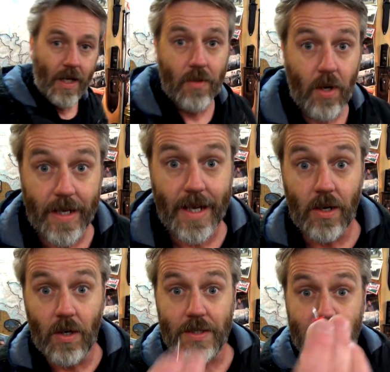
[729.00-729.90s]
Rightio
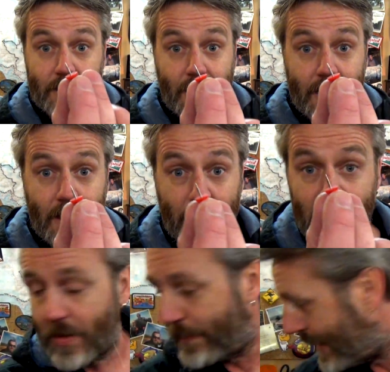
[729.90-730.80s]
guys, don't need me
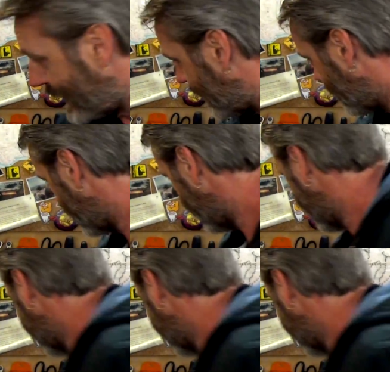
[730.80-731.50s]
little pin anymore.